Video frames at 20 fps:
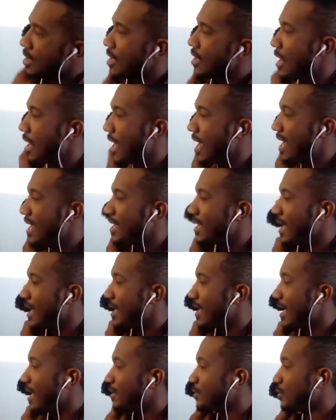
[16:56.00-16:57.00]

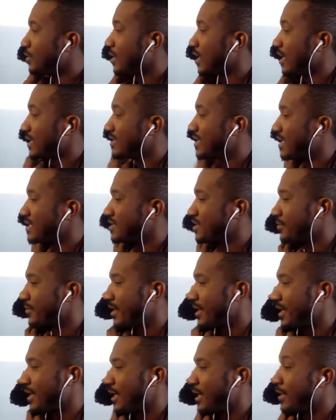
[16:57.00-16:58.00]
I do a lot of testing,
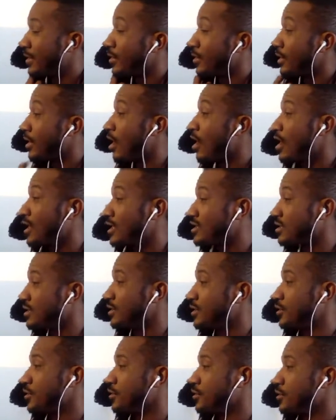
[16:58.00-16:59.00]
man. And honestly,
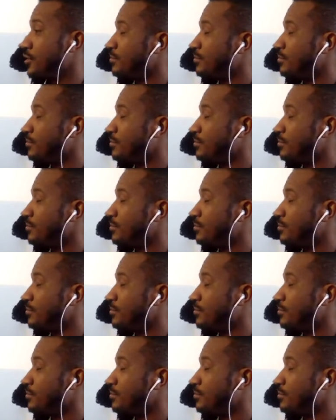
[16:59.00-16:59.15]
dude,